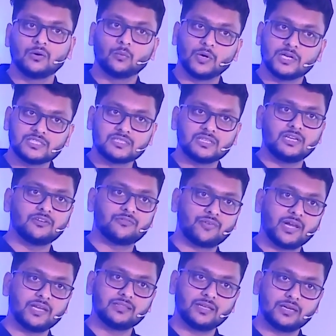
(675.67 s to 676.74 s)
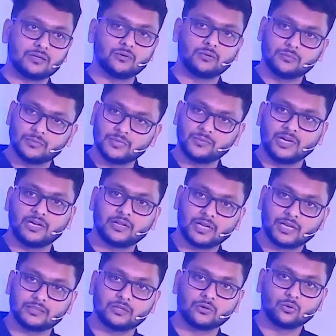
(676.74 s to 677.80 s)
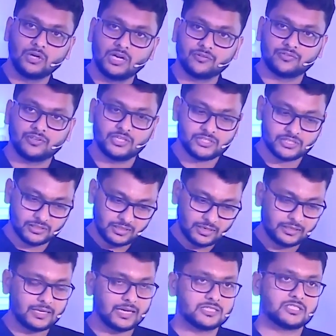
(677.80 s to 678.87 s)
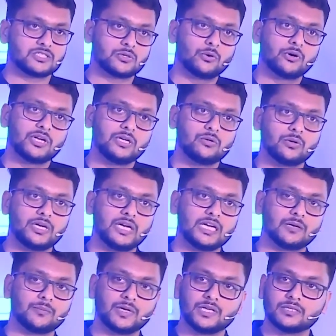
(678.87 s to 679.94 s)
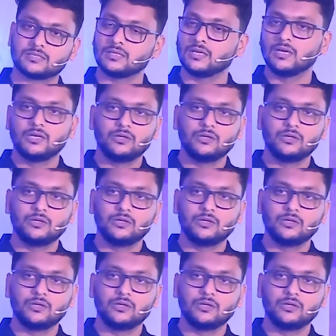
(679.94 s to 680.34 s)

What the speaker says: Once they define that metric and the rule definition, that gets stored into a database.